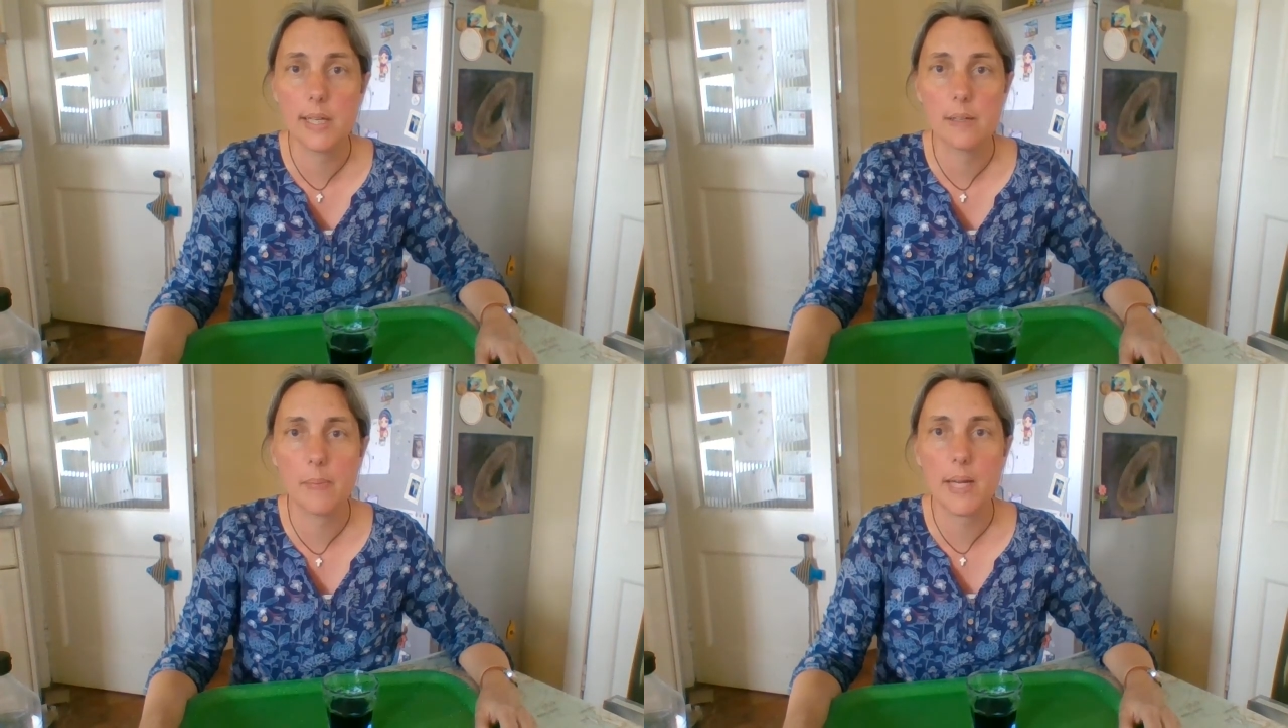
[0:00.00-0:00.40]

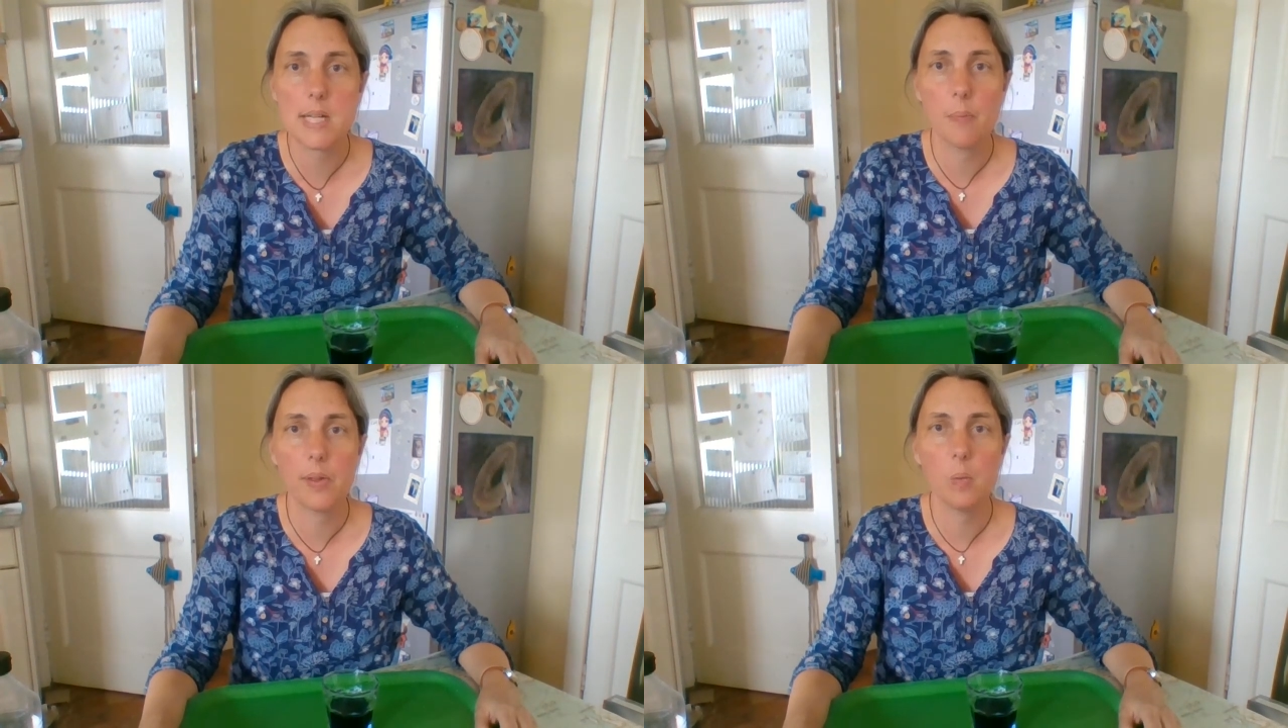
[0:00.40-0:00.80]
to make
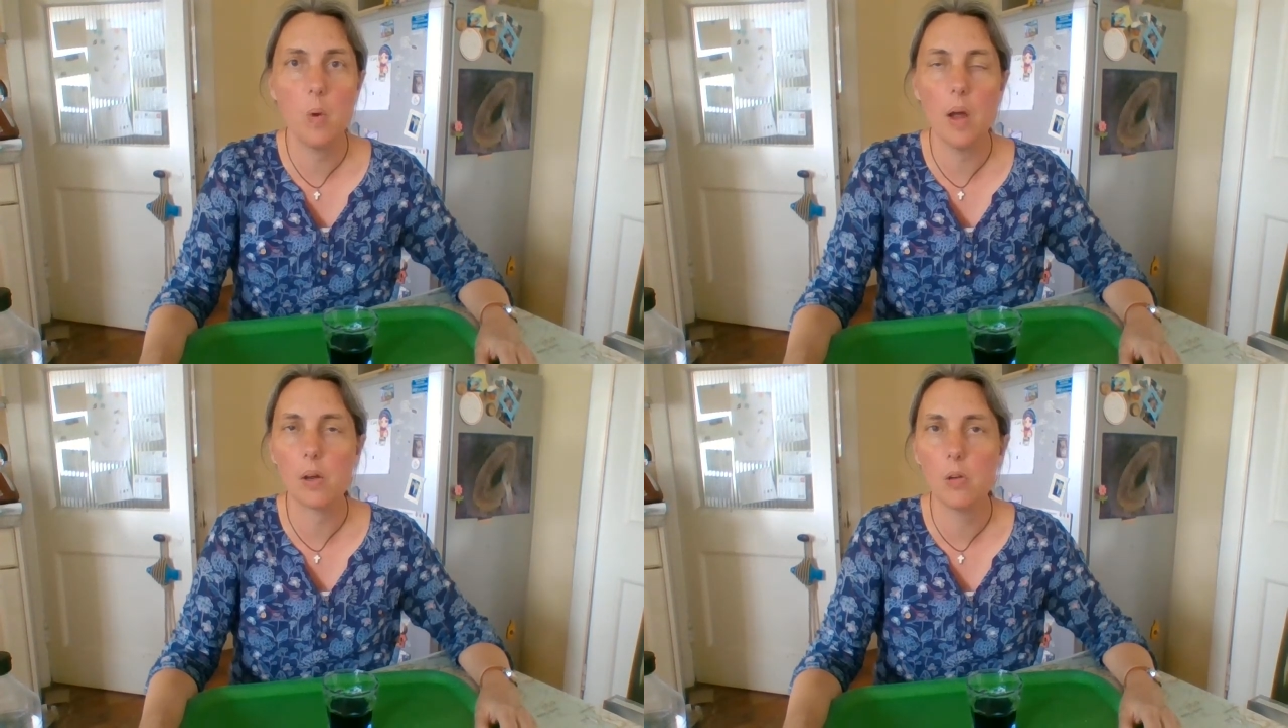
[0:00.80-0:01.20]
something
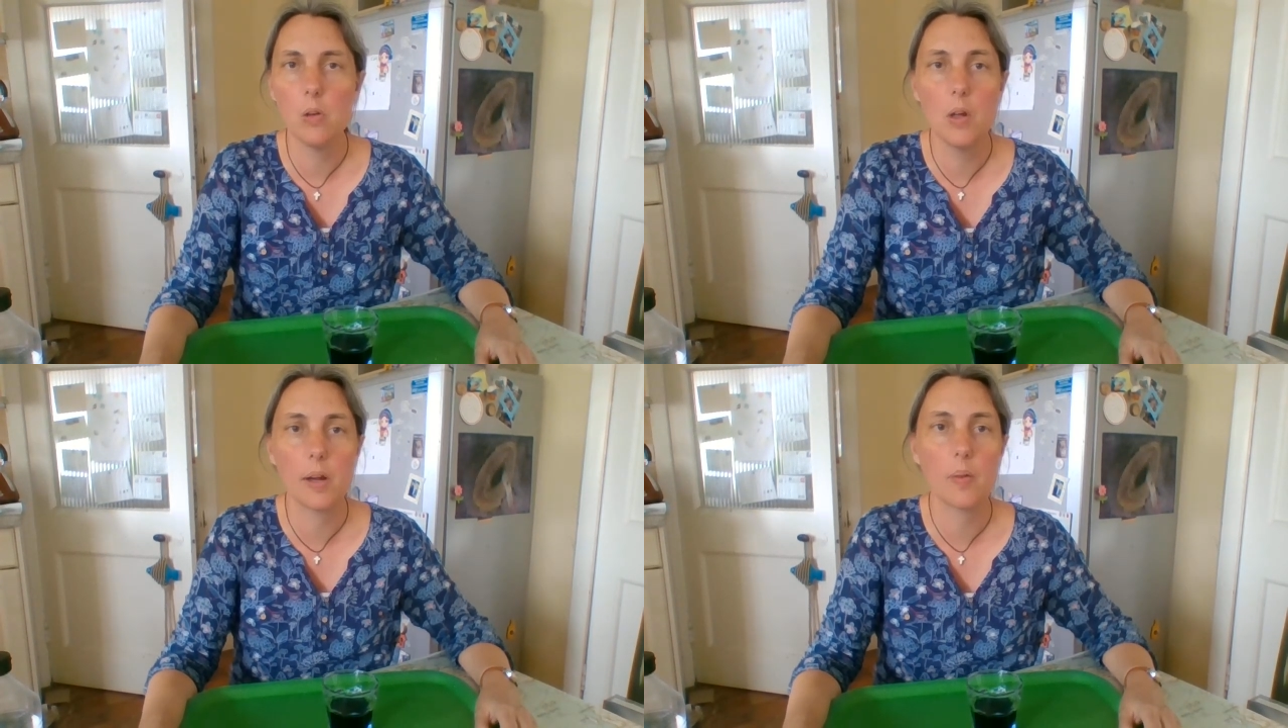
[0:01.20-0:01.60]
work or
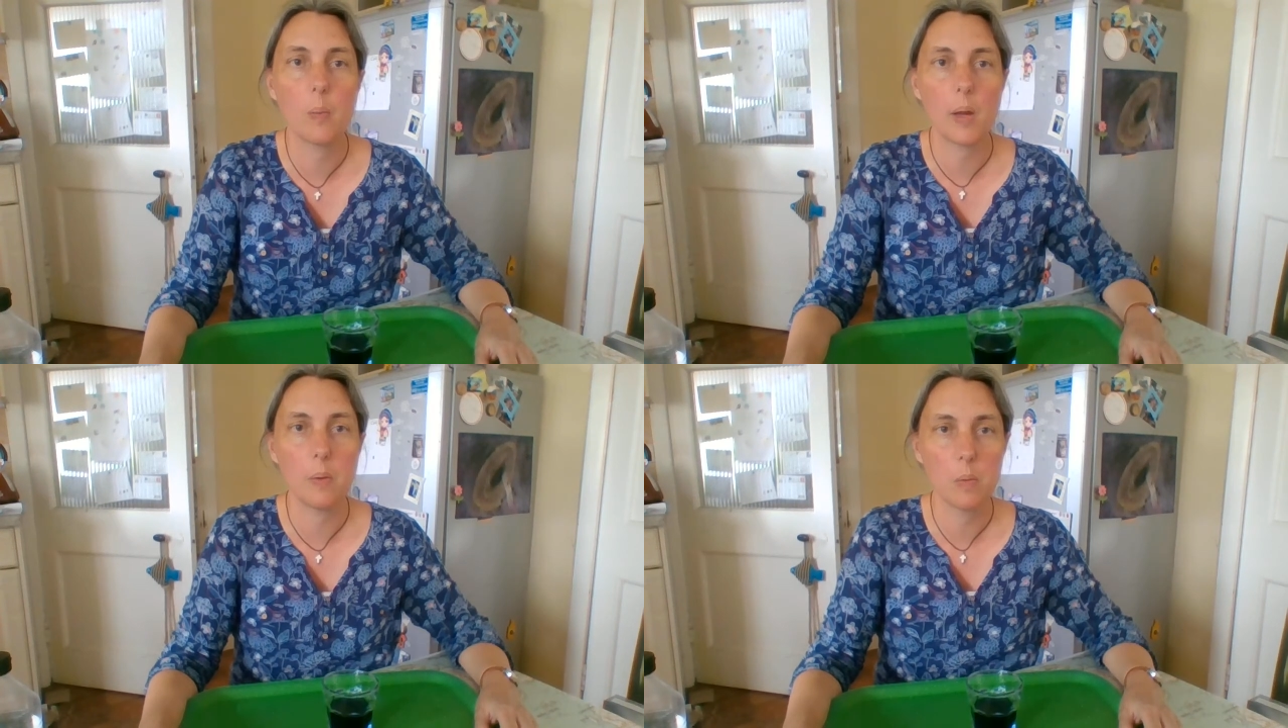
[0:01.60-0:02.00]
look the
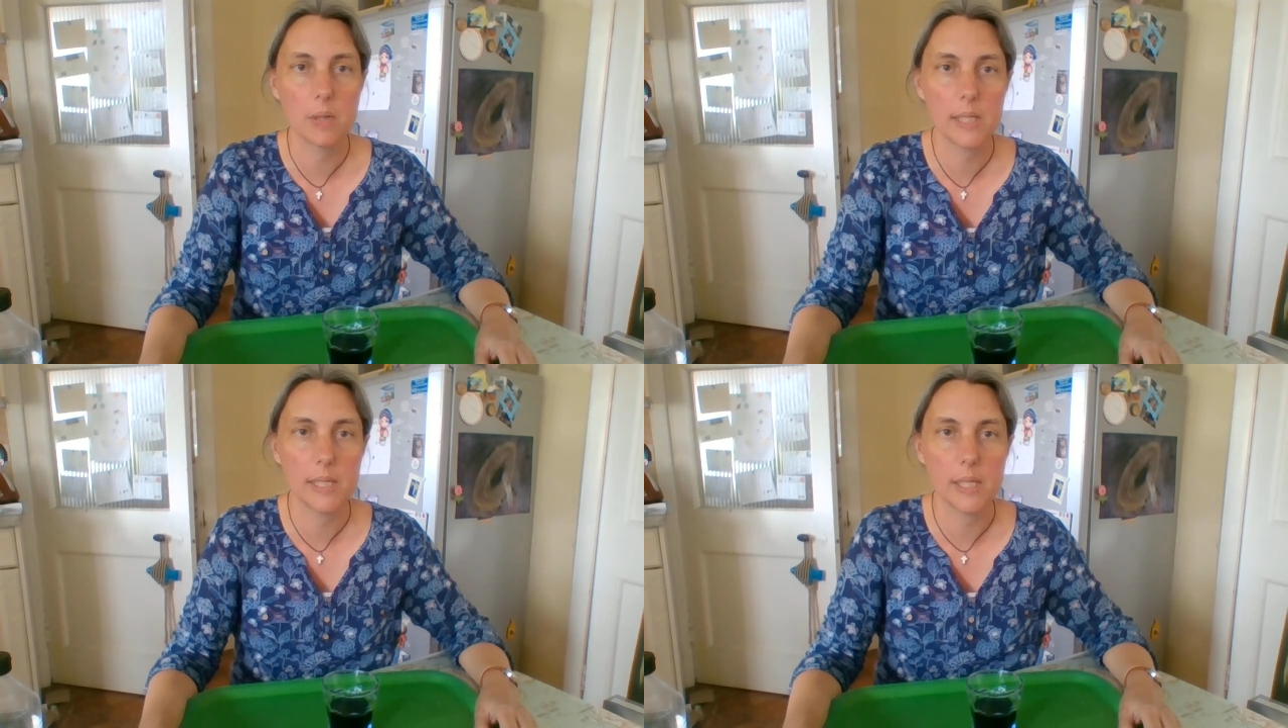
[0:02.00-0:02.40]
way we
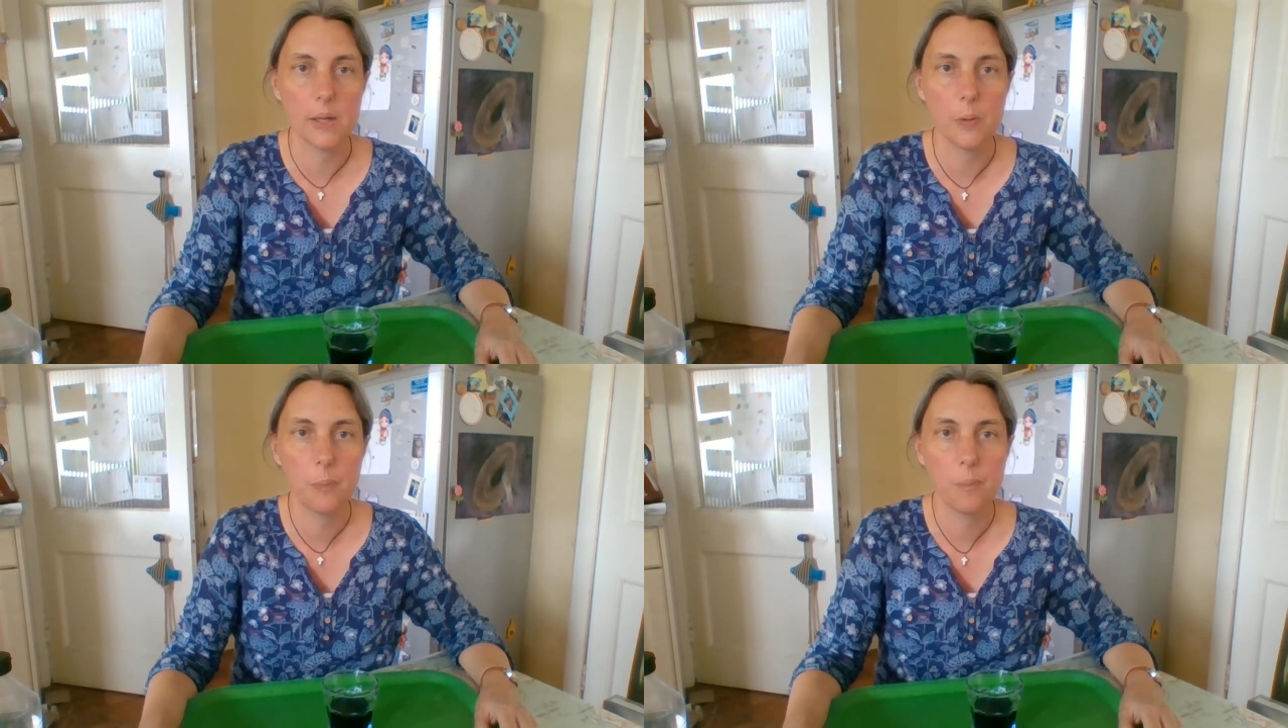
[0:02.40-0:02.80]
want it to.